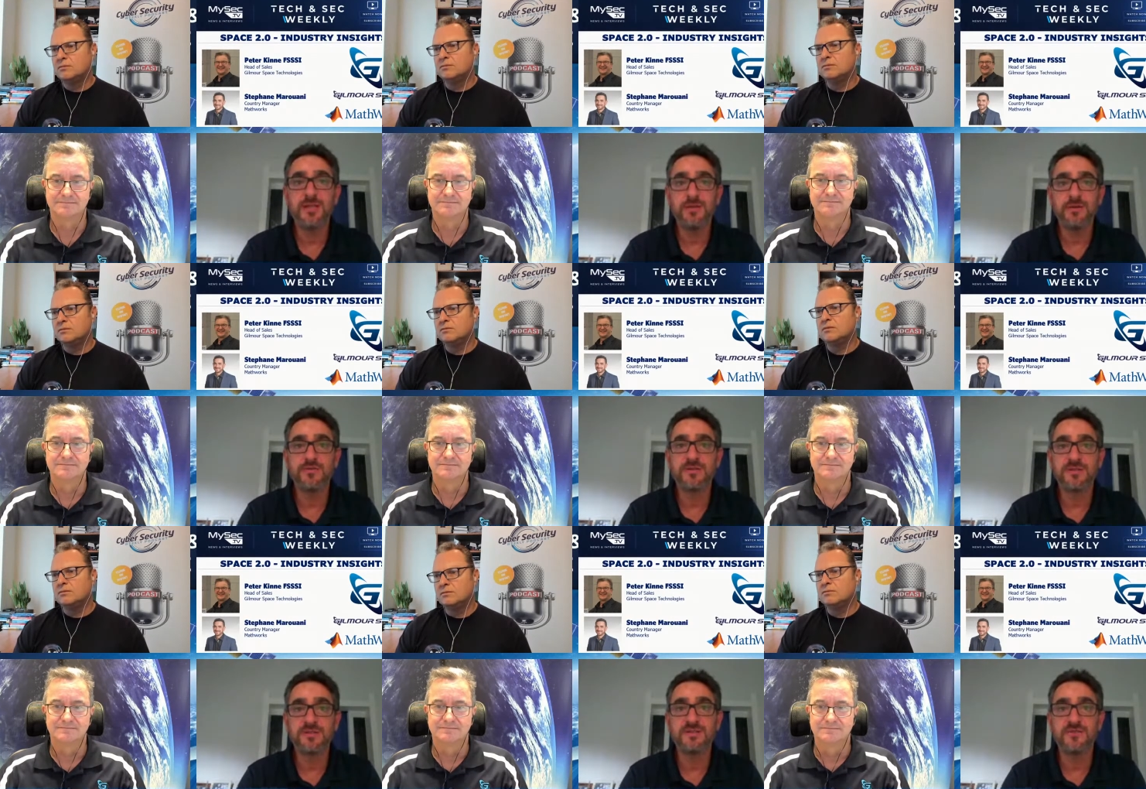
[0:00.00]
Speaker 1: the
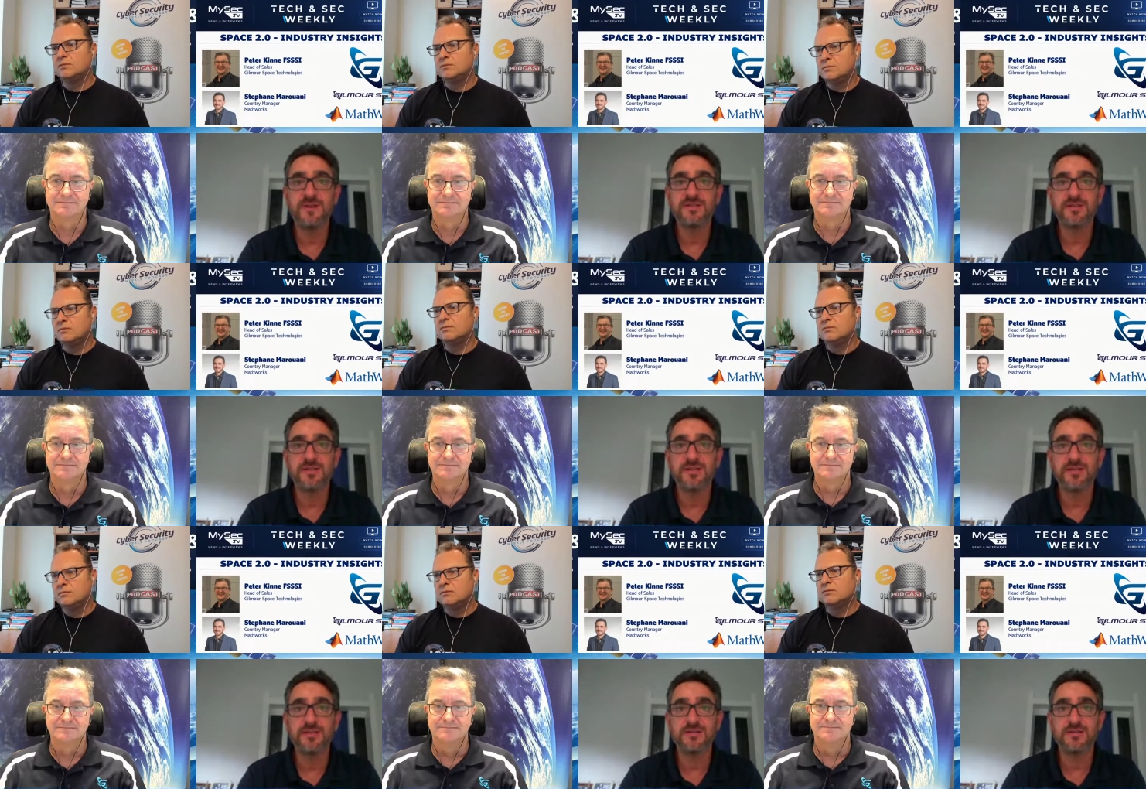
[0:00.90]
universities investing
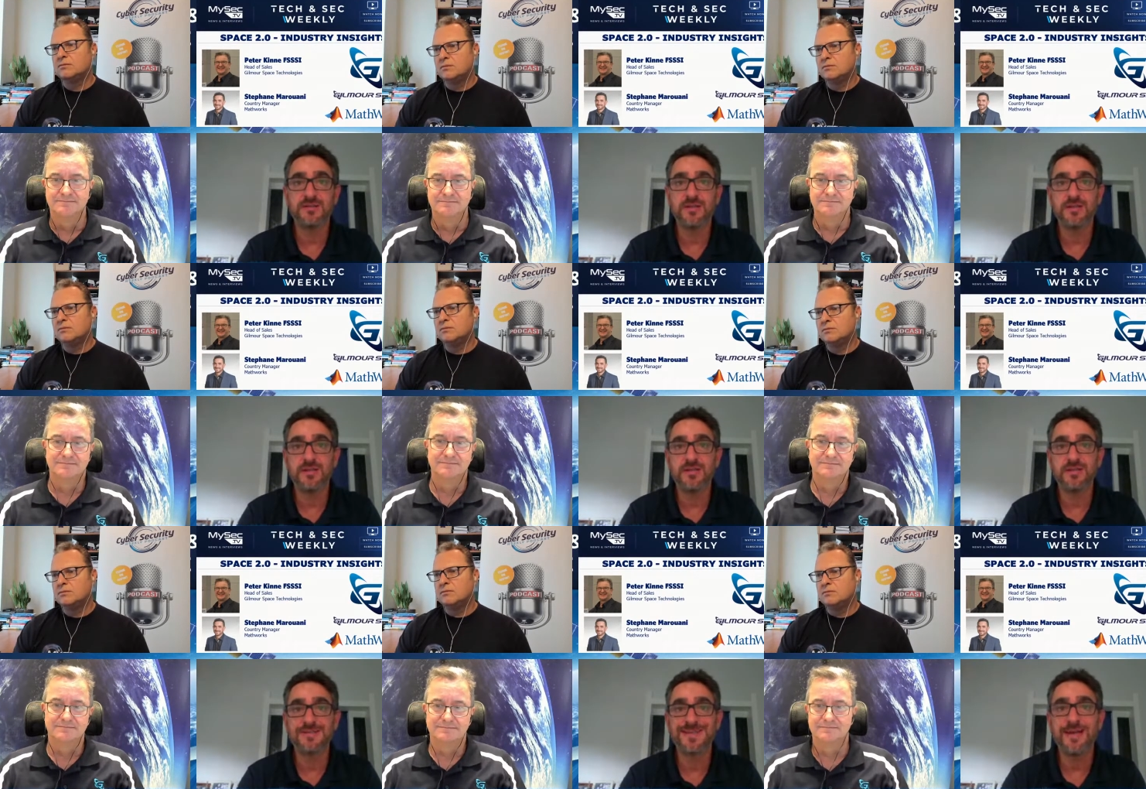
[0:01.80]
in, in, in
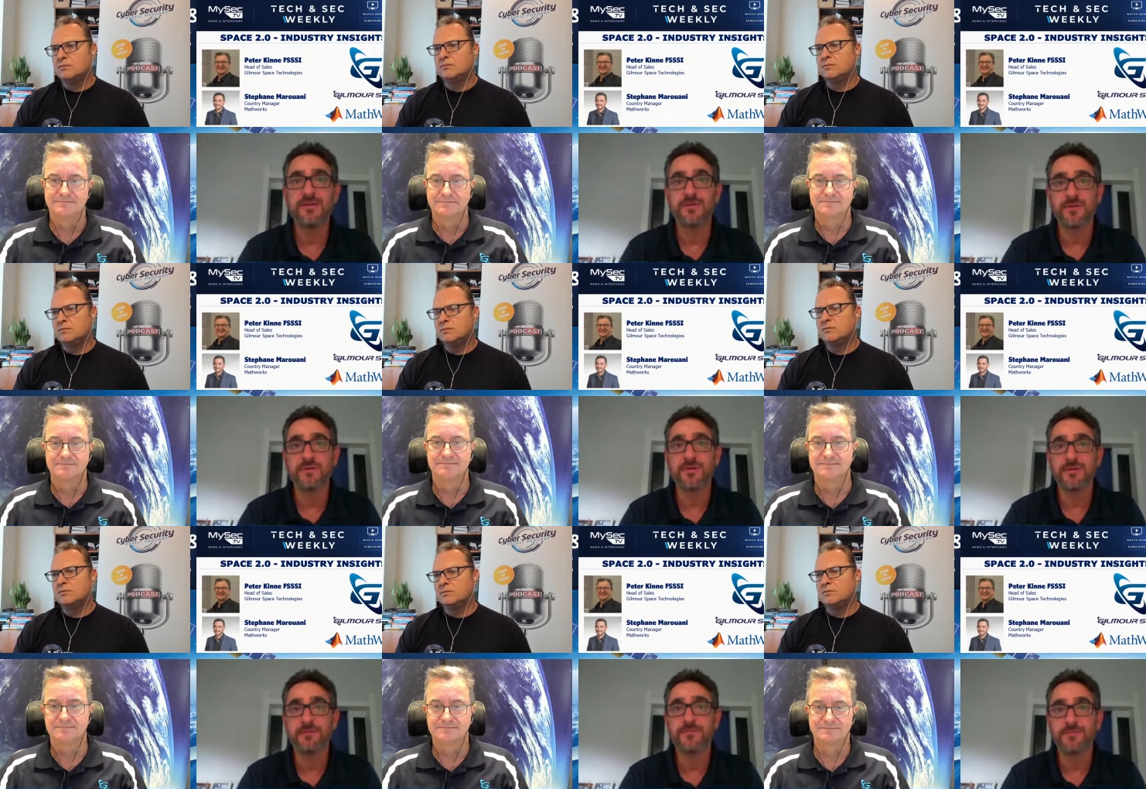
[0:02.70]
this kind of
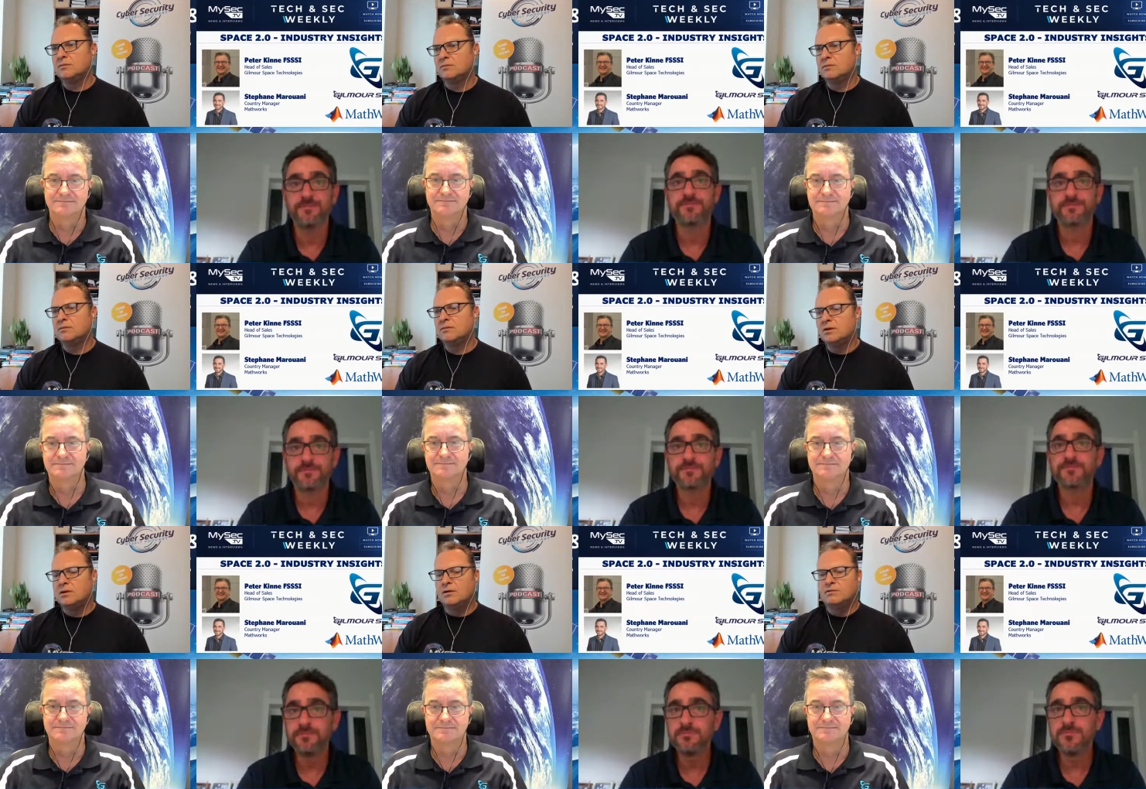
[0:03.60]
curriculum.
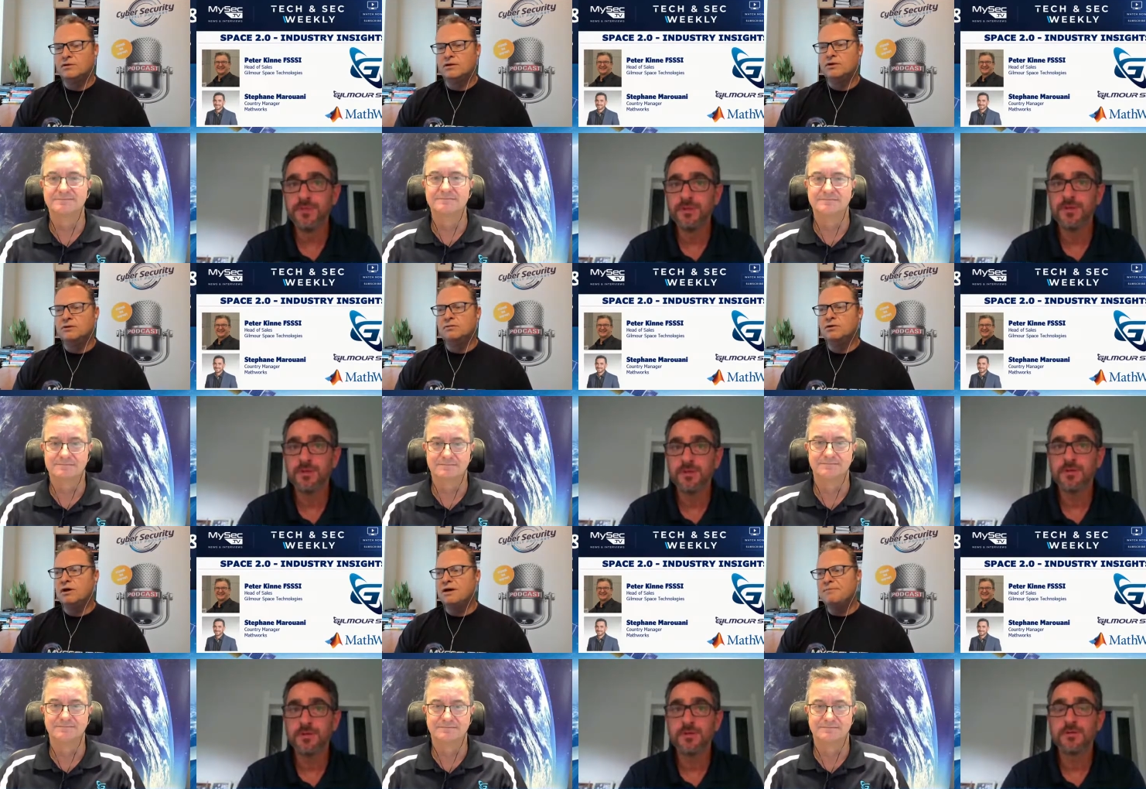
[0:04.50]
Speaker 2: Very good.
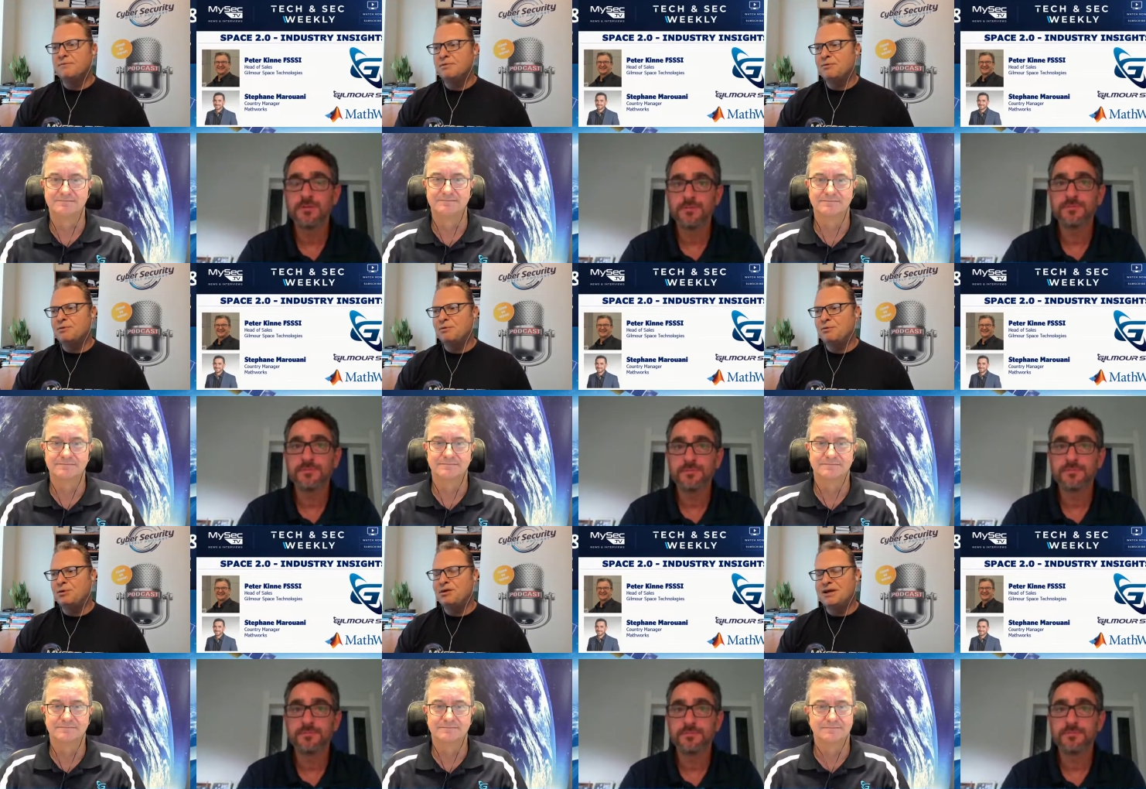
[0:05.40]
Look, um,
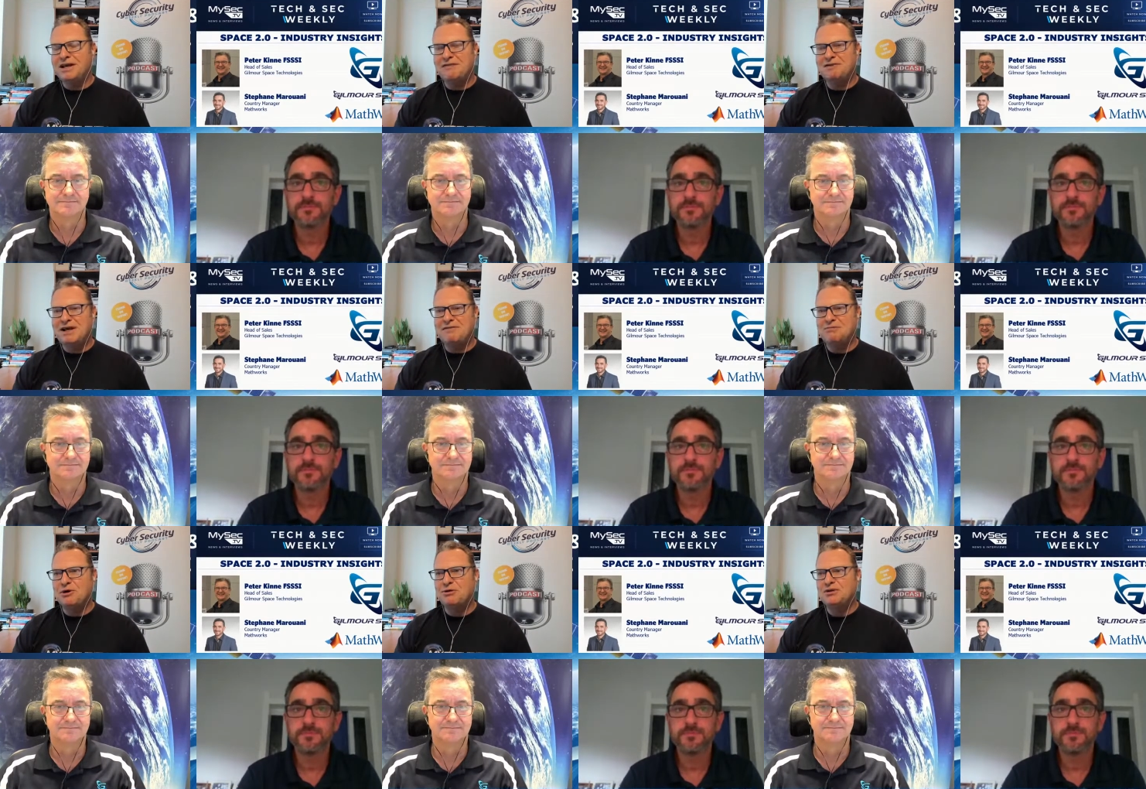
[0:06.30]
we're going to have to have
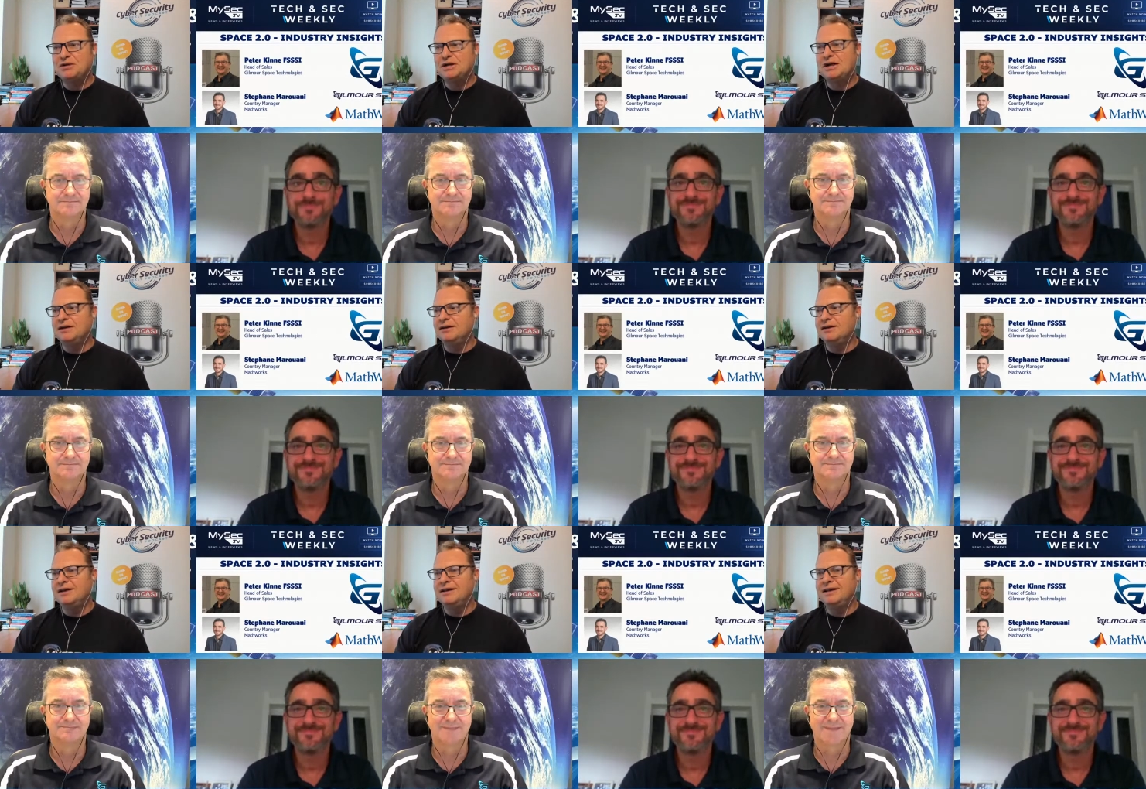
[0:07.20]
you both on again
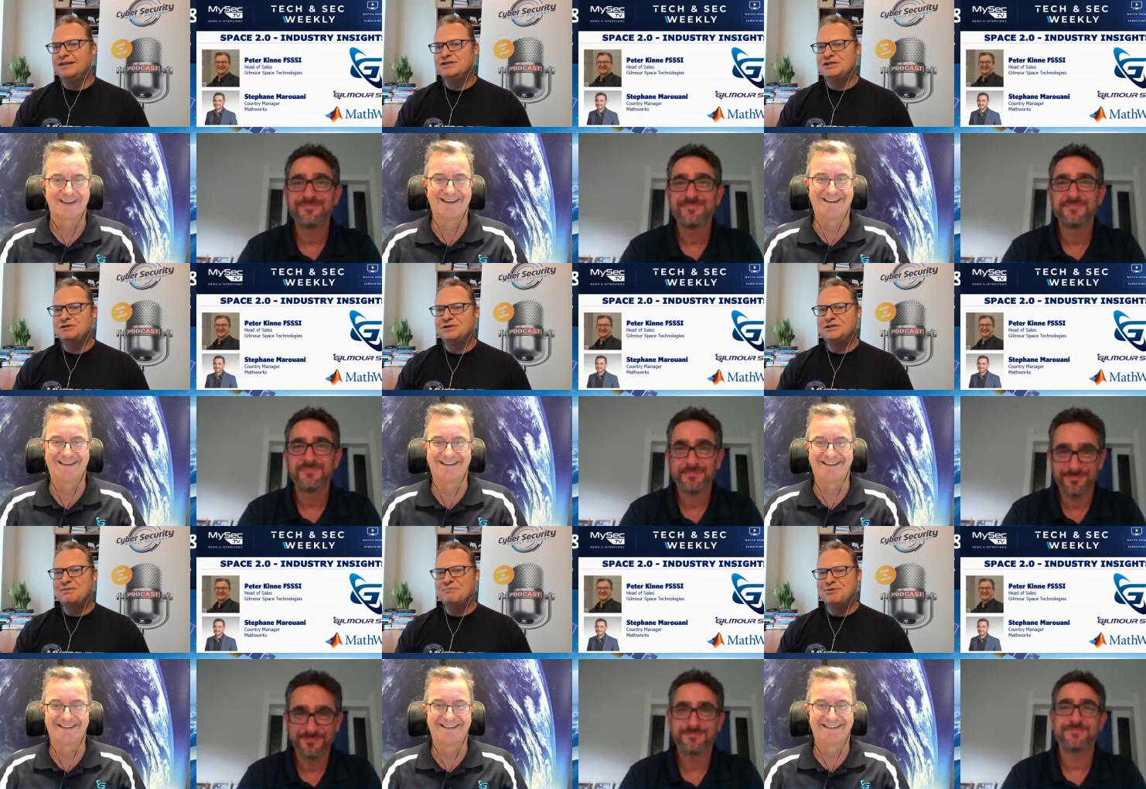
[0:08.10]
uh, next year at some